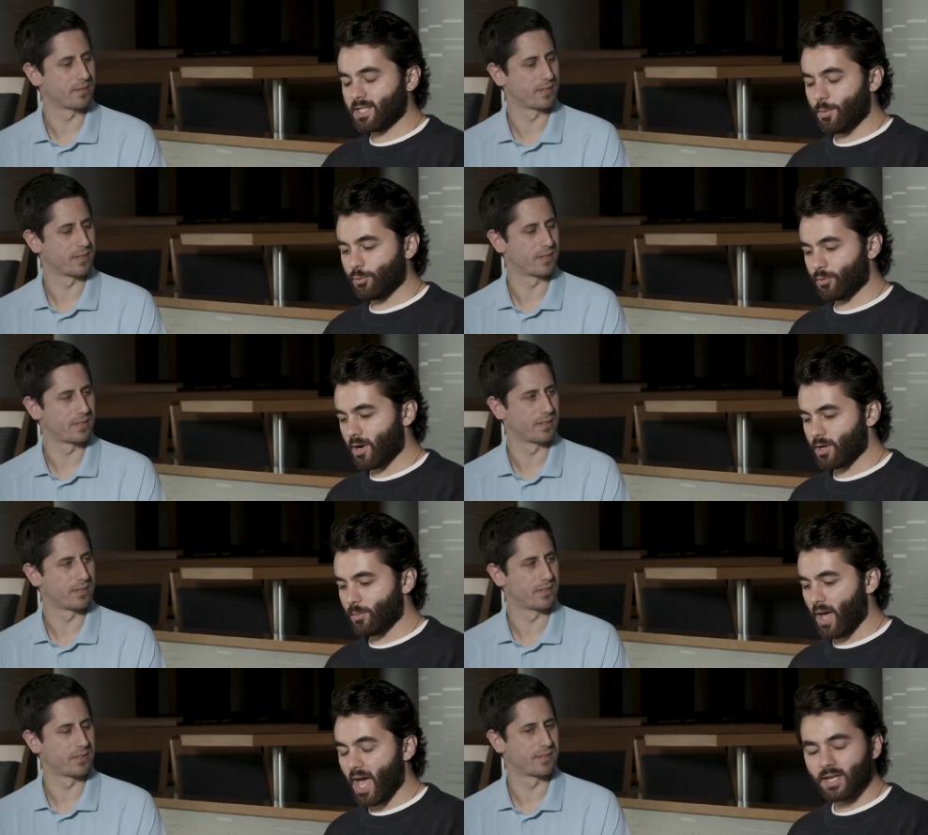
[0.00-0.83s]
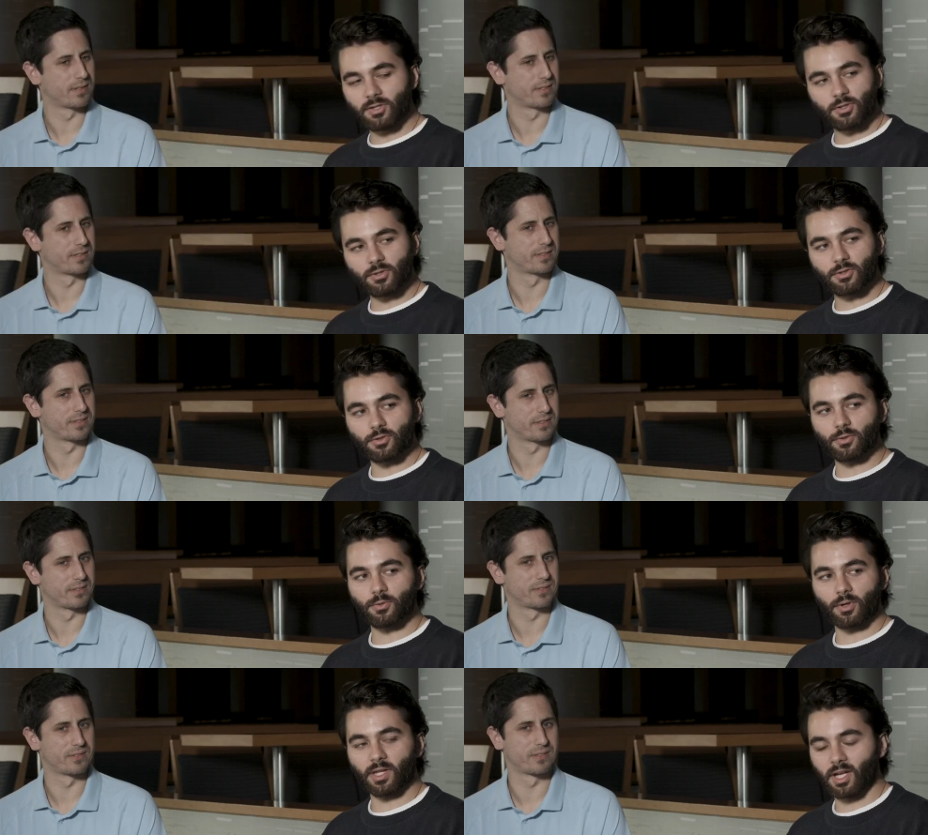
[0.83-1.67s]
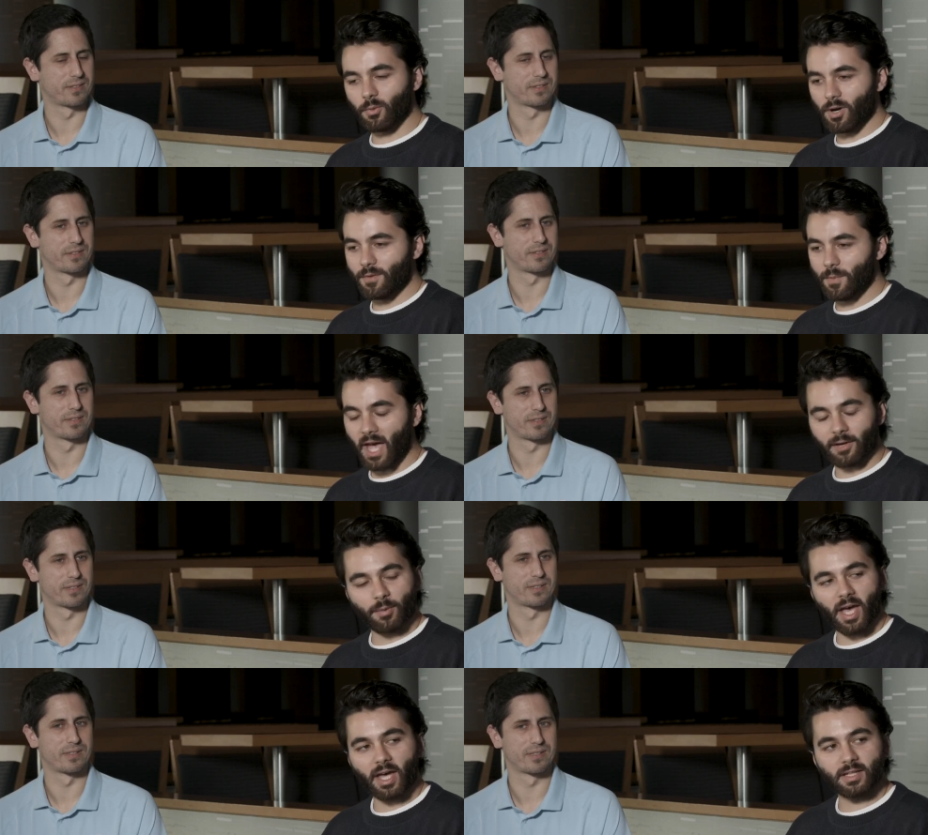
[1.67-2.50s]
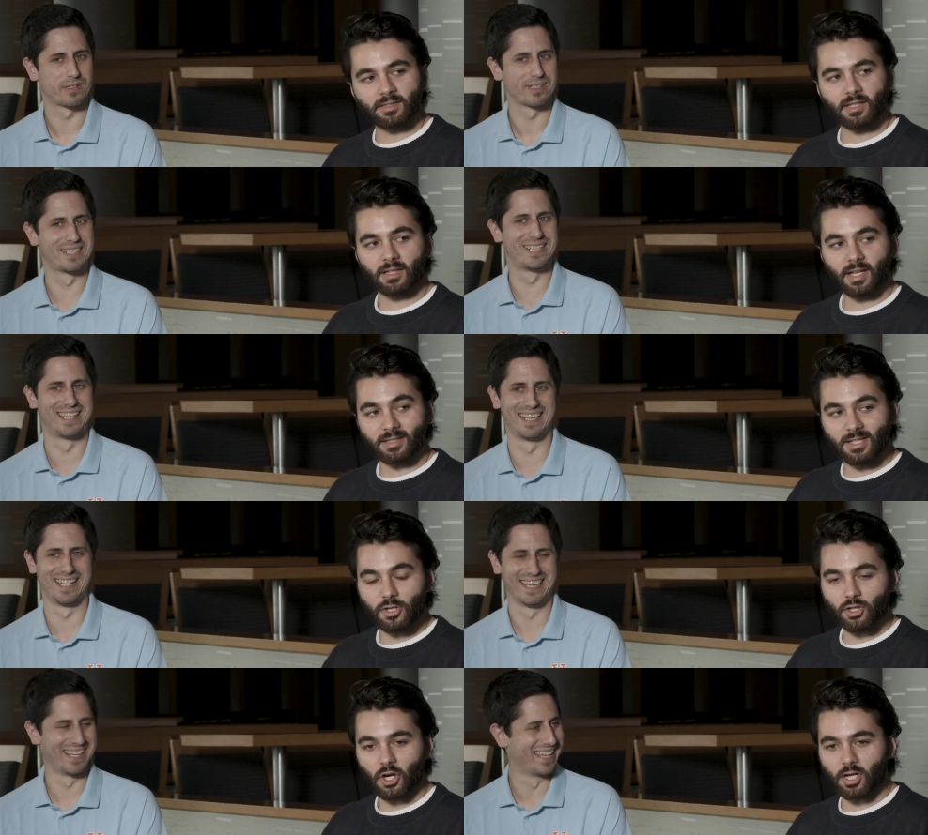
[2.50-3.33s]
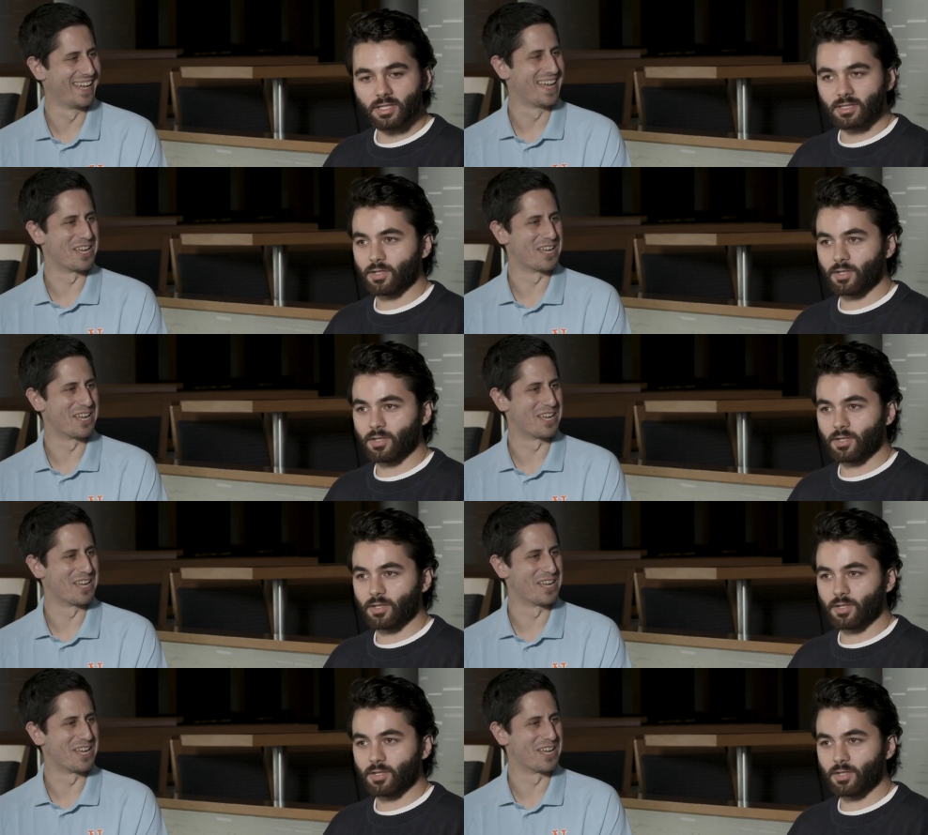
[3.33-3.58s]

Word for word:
Speaker 1: temporary badges who were like wearing backpacks and like t-shirts